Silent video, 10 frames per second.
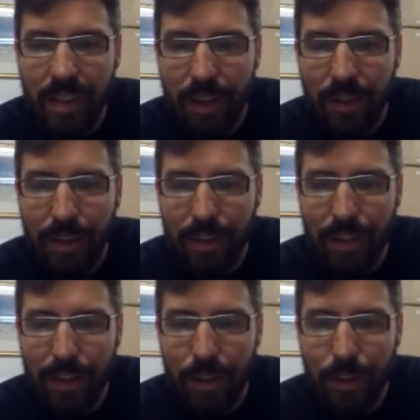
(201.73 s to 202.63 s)
Down here it
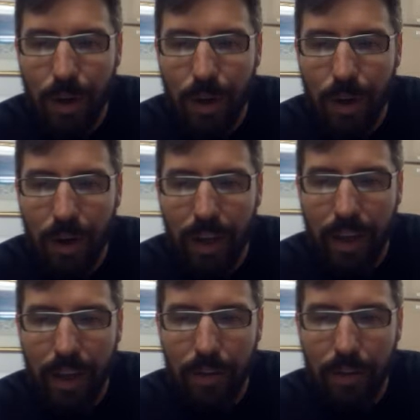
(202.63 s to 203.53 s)
says you are
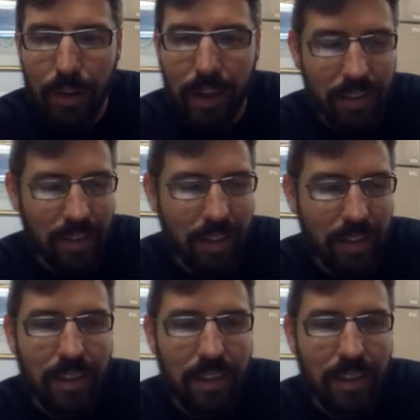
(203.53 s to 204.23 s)
a friend.